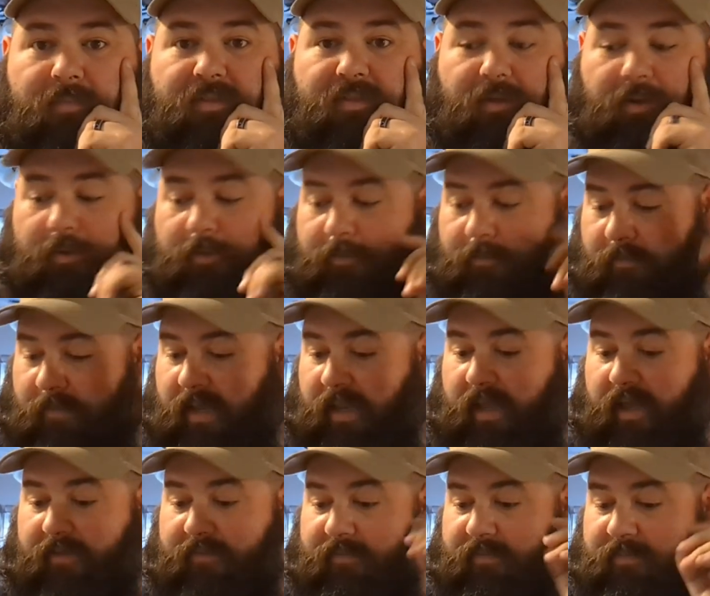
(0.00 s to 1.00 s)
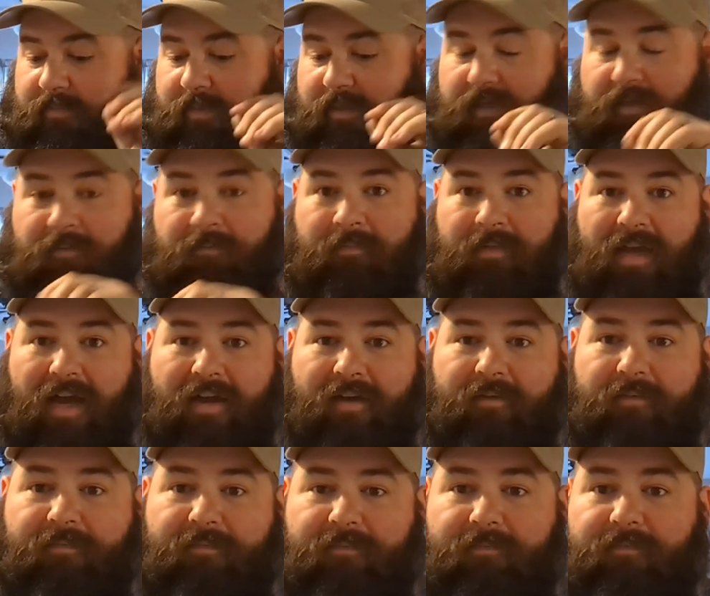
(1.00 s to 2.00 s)
So my life has been
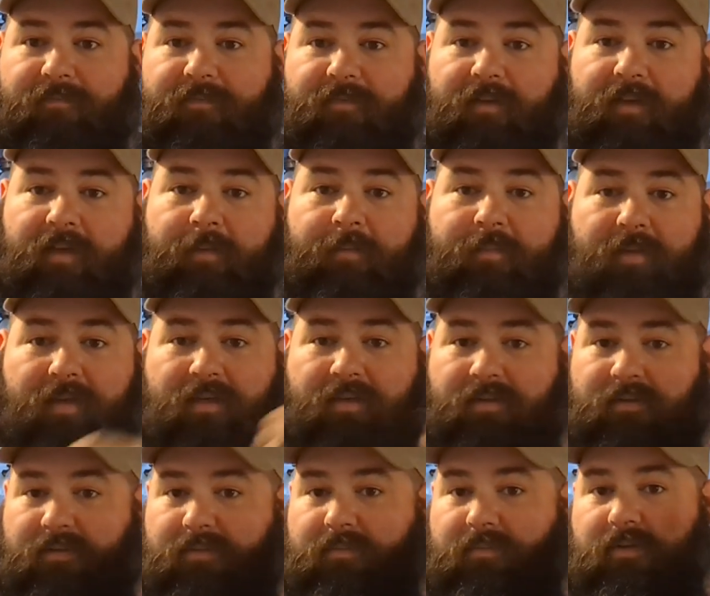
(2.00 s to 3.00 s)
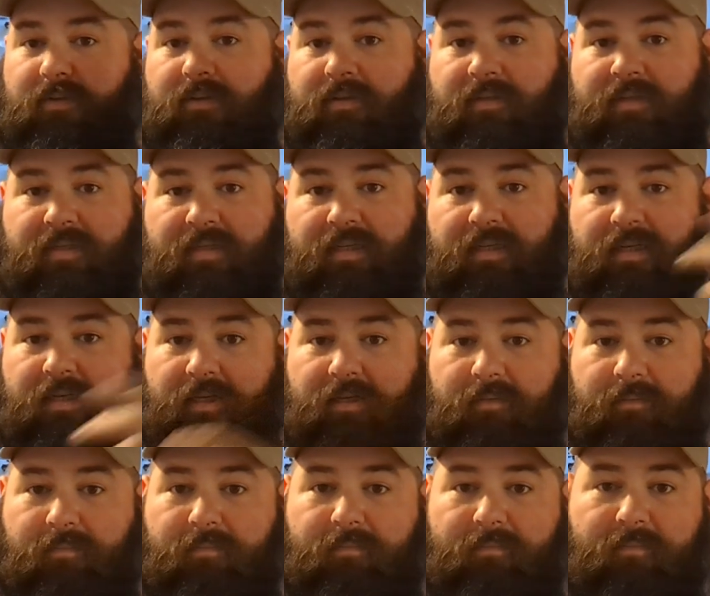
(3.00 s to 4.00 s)
kind of flipped and you can
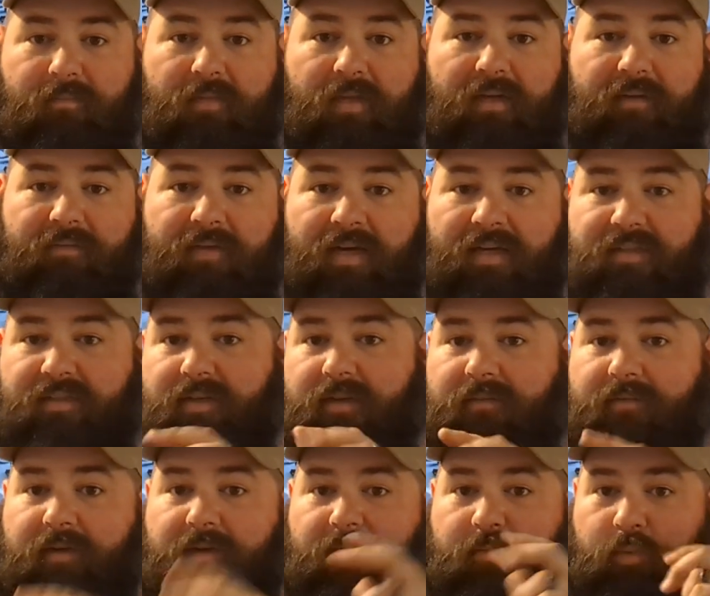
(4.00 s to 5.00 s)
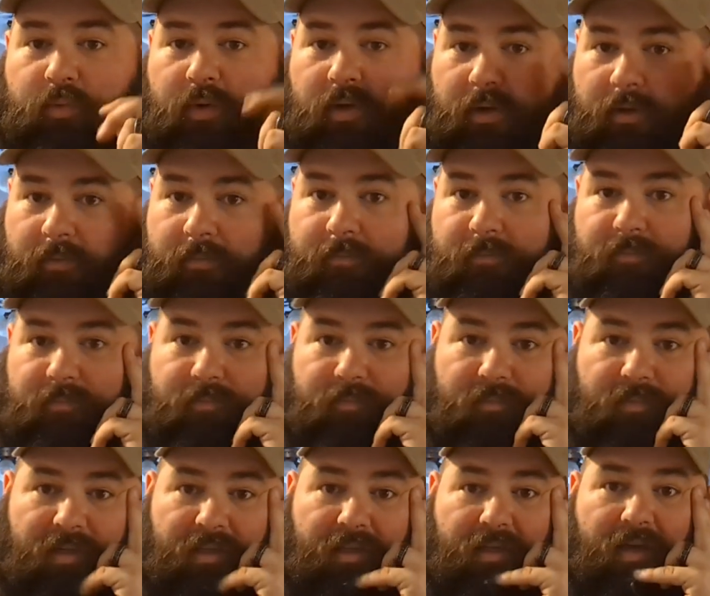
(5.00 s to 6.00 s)
see I've got stuff everywhere
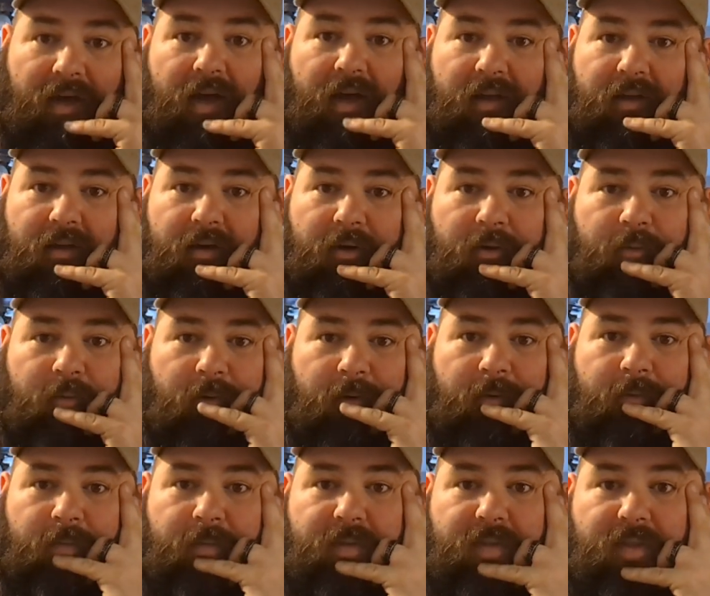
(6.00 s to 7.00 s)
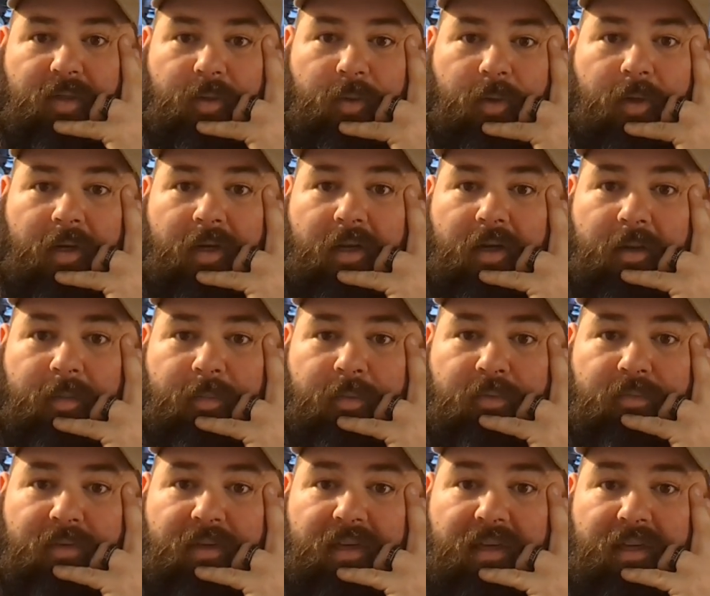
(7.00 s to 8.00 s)
in the condo. We're still working on
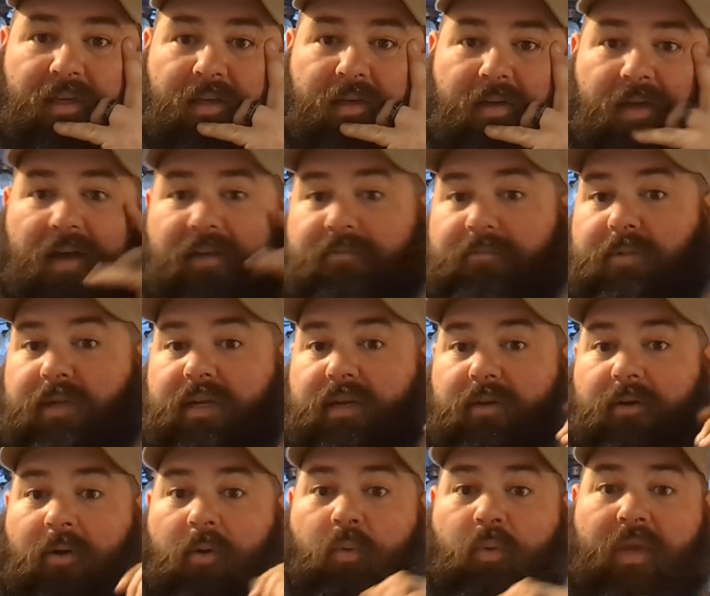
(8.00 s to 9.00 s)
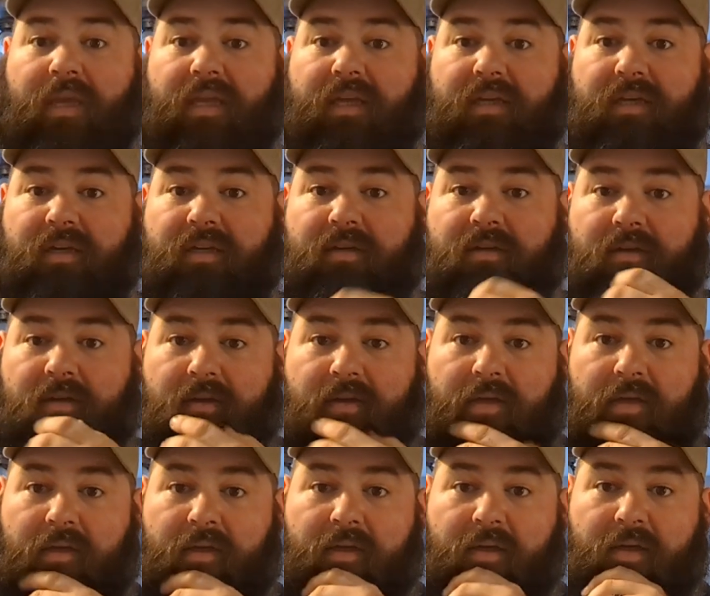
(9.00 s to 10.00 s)
moving in. I've been here a week.
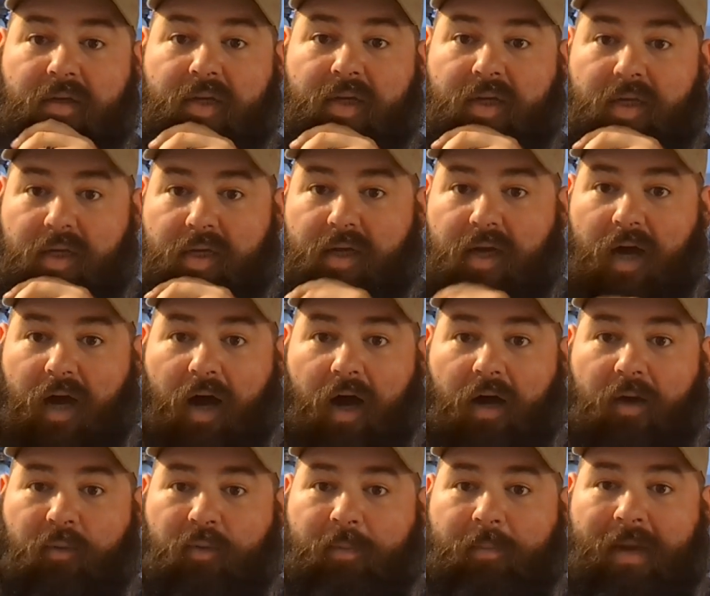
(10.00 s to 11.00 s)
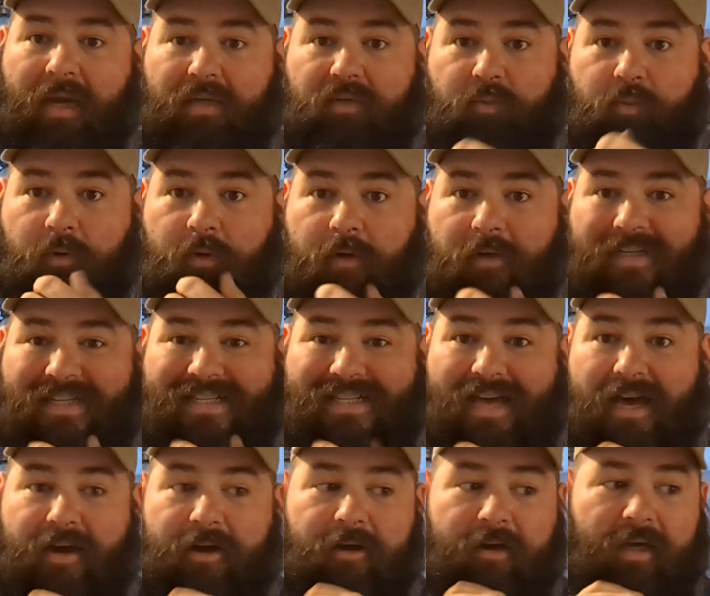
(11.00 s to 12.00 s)
Uh, went back to work
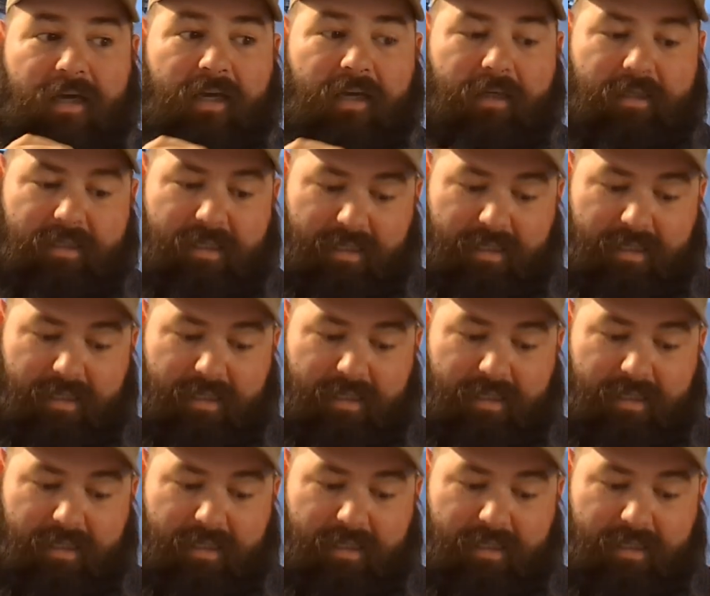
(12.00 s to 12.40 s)
Saturday.